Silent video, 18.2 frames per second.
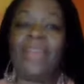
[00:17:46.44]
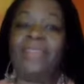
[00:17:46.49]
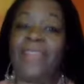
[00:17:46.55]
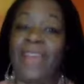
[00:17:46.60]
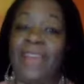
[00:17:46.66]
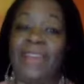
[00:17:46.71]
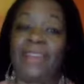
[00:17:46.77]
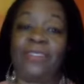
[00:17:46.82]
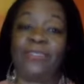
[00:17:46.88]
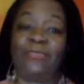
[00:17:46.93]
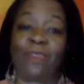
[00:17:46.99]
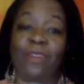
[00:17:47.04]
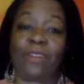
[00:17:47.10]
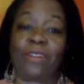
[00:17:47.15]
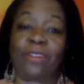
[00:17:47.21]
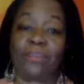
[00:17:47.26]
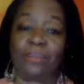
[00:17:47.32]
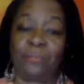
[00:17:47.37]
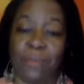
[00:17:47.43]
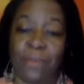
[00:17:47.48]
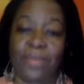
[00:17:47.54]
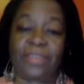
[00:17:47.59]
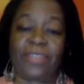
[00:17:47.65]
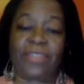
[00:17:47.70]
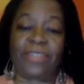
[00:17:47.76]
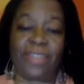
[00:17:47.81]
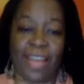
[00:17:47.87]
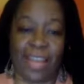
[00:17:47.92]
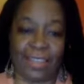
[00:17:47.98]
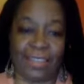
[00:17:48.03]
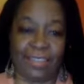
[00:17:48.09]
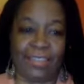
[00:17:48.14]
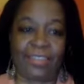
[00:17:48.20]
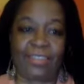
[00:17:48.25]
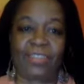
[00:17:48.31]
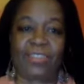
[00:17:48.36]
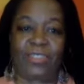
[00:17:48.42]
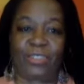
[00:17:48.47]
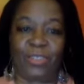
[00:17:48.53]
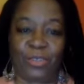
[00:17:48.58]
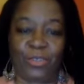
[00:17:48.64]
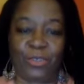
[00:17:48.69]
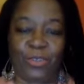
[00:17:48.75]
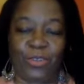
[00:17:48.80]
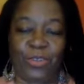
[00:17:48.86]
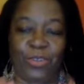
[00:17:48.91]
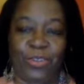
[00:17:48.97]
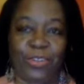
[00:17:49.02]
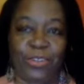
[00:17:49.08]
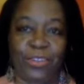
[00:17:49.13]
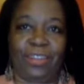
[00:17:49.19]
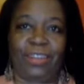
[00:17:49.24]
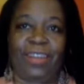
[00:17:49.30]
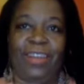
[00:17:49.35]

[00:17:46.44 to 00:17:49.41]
That is one of the big challenges, Jewel.